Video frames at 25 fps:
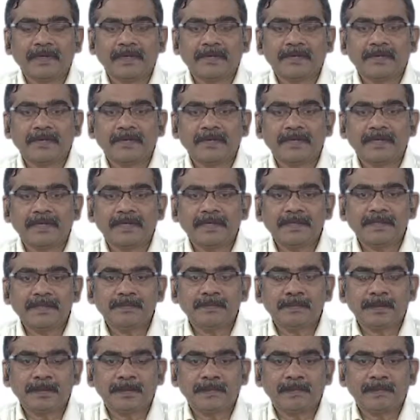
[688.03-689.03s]
So, these
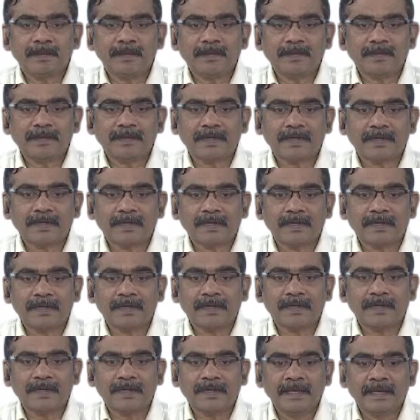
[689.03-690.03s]
problems are
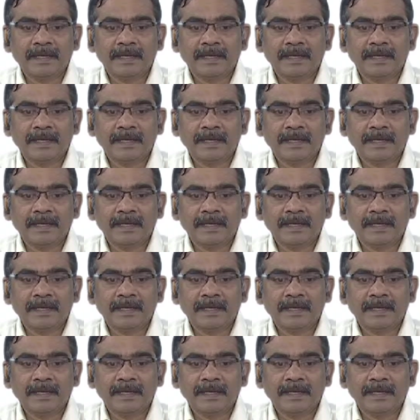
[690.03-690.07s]
called